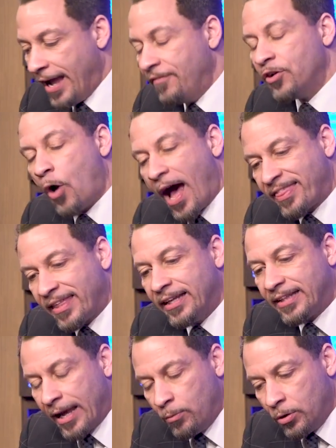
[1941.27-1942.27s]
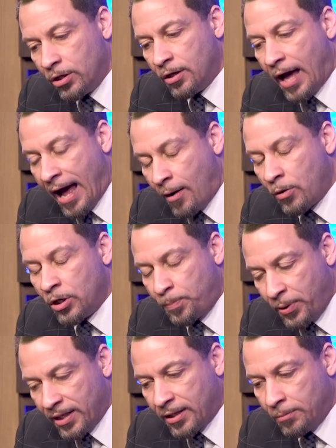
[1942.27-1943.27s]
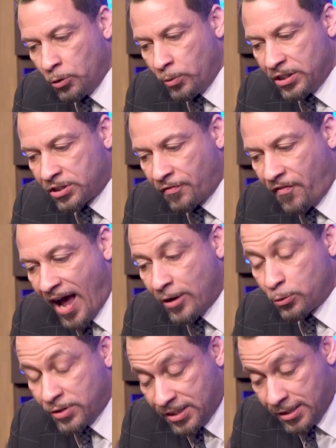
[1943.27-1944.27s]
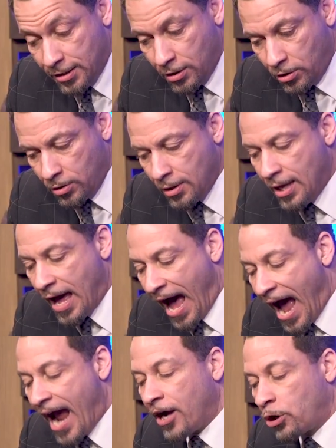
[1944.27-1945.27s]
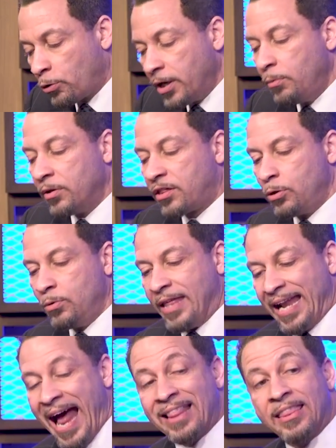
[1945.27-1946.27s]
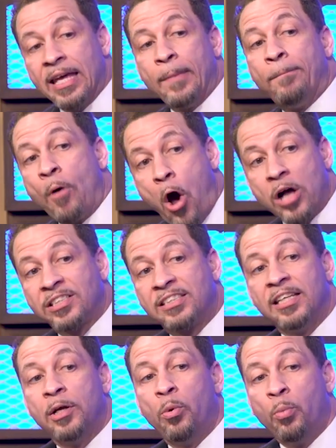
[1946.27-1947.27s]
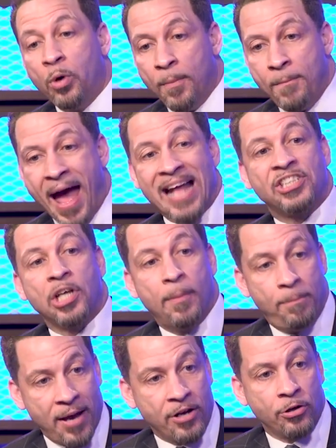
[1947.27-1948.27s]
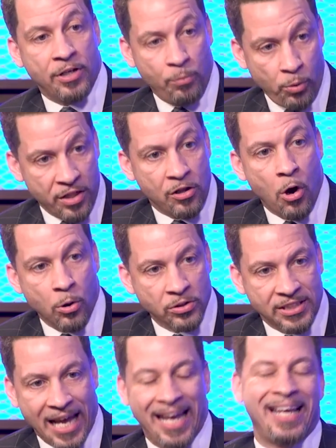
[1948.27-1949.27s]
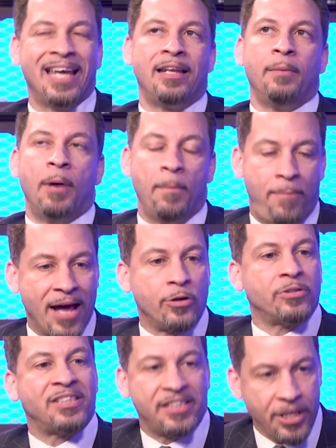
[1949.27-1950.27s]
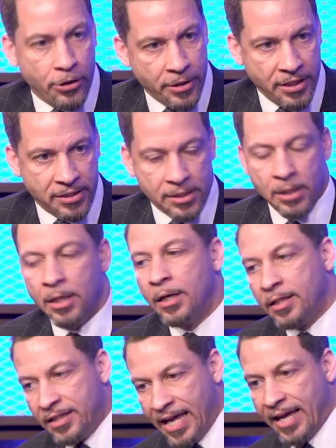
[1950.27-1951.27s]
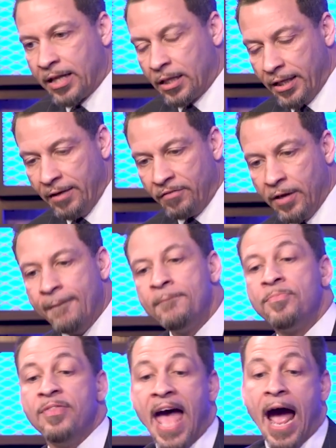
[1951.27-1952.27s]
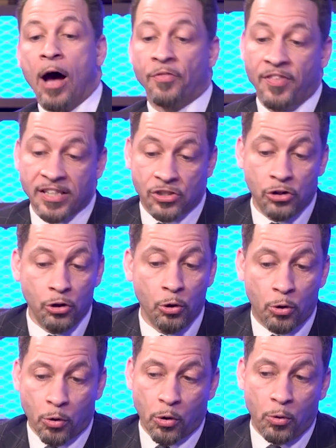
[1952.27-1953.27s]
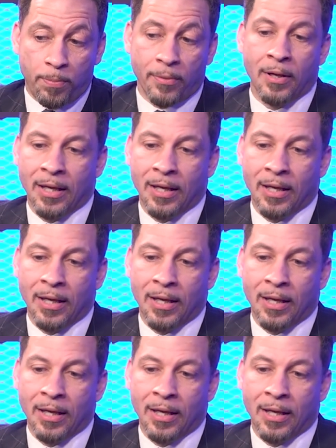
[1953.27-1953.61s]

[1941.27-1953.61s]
even though I think they would have, I would have picked them to reach the finals still. I agree with you that I think Boston would match up better with Golden State right. and give them a better series right. than Cleveland. Now, this new group,